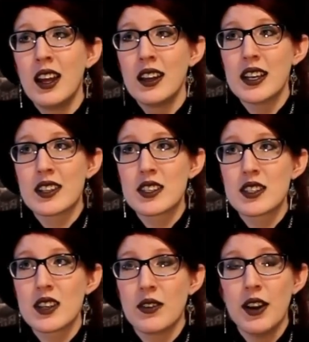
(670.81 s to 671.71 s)
It's
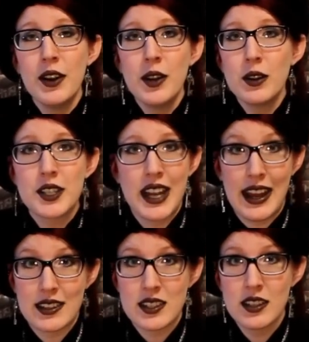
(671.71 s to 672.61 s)
a very old
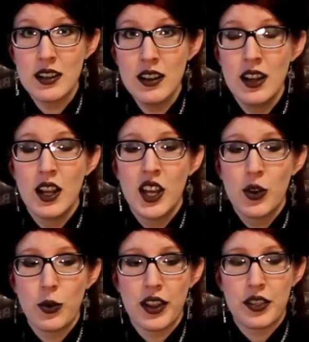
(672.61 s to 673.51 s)
castle
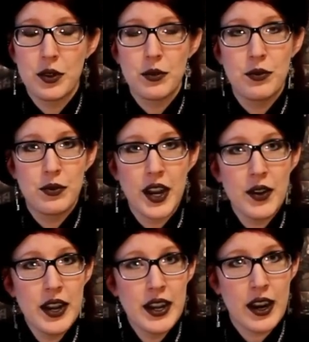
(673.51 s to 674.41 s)
with
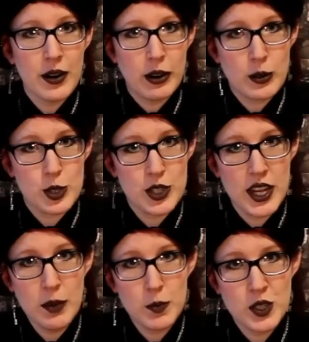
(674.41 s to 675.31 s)
very narrow
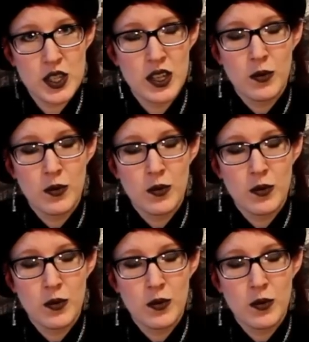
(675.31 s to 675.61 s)
steps,